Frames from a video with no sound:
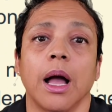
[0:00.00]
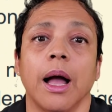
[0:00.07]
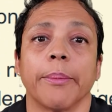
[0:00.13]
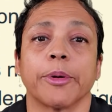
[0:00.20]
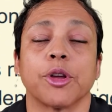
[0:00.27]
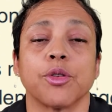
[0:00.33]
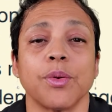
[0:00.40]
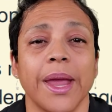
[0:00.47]

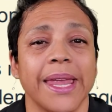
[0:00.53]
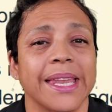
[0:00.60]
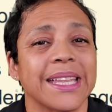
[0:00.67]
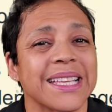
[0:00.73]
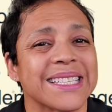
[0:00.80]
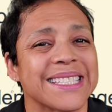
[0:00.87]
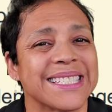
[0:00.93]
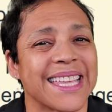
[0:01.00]
created
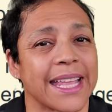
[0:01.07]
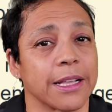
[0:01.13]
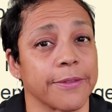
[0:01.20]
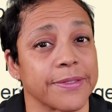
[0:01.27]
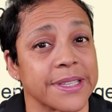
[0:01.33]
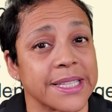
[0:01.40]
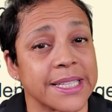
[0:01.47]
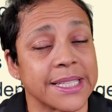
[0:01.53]
a set
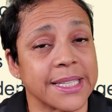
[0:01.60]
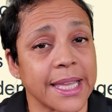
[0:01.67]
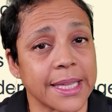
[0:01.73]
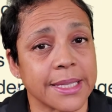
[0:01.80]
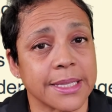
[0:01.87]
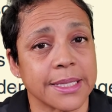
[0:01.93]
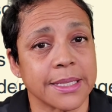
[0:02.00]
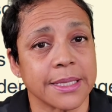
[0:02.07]
of
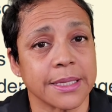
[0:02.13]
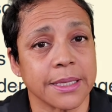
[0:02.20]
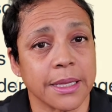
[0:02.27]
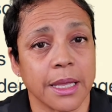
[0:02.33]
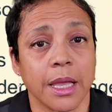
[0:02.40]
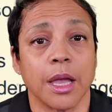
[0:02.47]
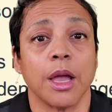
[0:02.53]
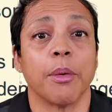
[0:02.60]
6
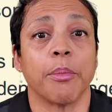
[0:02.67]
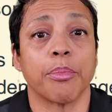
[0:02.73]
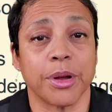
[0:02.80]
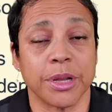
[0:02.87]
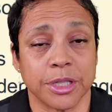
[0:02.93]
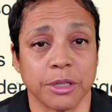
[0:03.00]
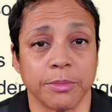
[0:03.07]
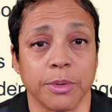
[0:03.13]

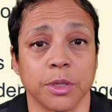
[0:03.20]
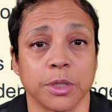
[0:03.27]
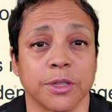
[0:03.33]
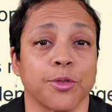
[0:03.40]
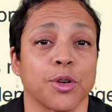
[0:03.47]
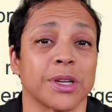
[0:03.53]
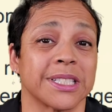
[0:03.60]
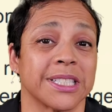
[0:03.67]
principles
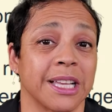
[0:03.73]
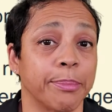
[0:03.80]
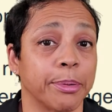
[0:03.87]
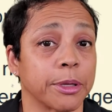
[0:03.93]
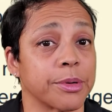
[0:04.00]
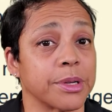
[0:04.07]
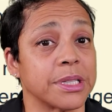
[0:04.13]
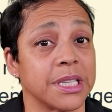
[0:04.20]
for
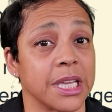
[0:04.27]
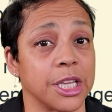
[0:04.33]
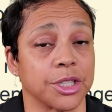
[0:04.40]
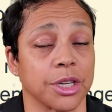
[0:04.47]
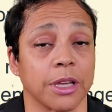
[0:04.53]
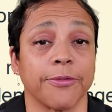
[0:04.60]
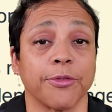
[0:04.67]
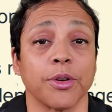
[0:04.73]
exemplary
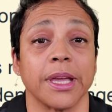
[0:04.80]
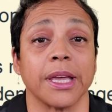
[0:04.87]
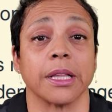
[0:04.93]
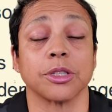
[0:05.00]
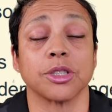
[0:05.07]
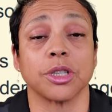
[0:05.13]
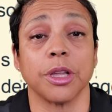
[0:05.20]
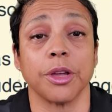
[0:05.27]
teaching for
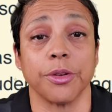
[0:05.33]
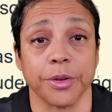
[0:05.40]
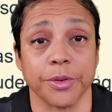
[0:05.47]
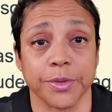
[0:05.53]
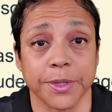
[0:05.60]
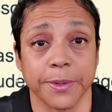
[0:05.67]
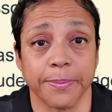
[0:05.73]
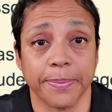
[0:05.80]
English
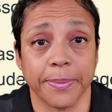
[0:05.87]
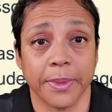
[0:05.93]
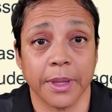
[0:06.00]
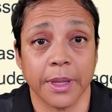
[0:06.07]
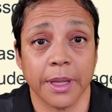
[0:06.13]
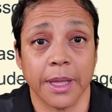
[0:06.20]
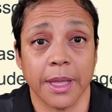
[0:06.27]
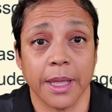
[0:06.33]
learners
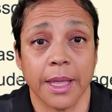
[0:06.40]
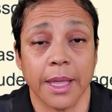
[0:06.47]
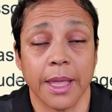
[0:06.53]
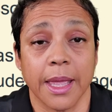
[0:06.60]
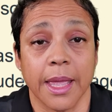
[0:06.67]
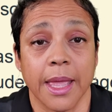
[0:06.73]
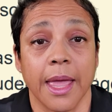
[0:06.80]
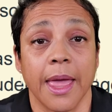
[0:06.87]

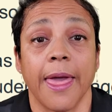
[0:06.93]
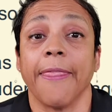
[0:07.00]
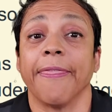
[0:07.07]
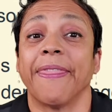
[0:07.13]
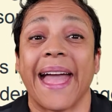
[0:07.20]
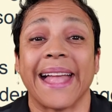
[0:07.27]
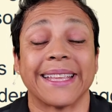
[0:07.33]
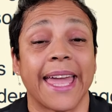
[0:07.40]

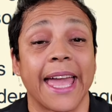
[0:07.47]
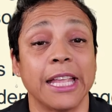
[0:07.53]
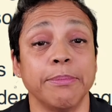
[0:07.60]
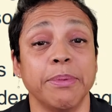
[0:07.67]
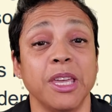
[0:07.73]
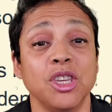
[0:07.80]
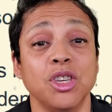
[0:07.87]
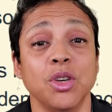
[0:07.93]
that can
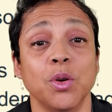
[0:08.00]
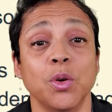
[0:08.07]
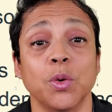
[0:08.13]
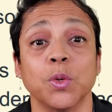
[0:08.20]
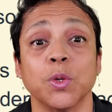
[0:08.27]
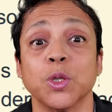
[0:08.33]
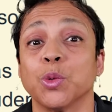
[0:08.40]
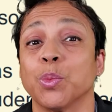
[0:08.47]
be
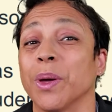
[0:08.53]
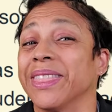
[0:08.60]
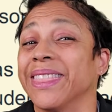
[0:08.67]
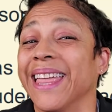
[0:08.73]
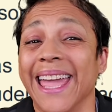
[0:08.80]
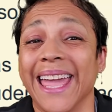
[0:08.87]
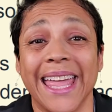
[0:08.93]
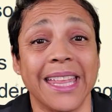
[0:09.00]
used with
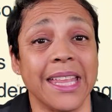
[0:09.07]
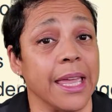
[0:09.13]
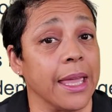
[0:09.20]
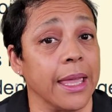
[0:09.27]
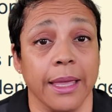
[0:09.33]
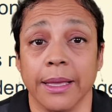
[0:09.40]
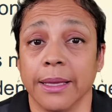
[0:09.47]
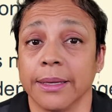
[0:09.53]

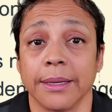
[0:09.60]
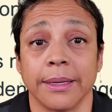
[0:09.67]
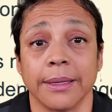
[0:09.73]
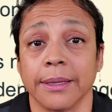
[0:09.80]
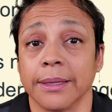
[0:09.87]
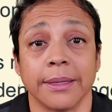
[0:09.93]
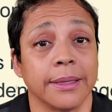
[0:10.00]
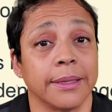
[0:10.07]
any
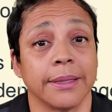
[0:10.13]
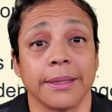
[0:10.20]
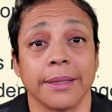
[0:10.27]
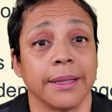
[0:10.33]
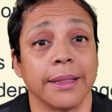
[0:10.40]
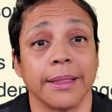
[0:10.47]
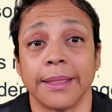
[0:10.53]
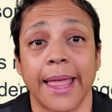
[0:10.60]

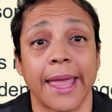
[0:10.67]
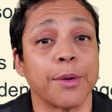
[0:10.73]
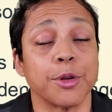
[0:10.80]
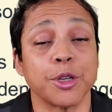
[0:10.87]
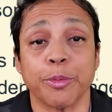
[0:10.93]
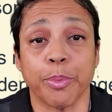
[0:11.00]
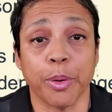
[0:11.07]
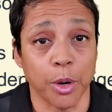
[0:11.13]

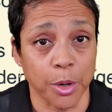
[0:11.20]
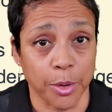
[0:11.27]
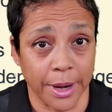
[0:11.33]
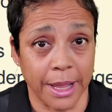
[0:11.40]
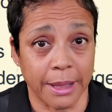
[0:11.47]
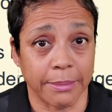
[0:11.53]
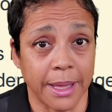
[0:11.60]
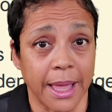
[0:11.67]
language
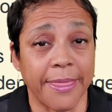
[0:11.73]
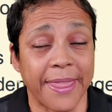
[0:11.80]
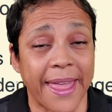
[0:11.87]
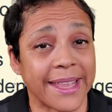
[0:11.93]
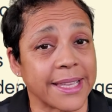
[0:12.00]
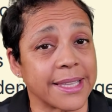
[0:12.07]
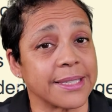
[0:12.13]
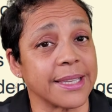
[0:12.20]
program
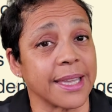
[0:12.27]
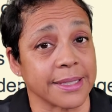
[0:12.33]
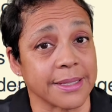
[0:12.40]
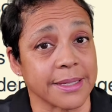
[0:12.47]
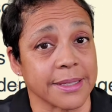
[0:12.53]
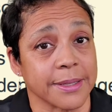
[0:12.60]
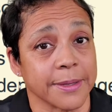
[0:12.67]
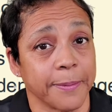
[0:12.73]
that
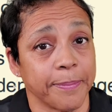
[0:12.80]
exists.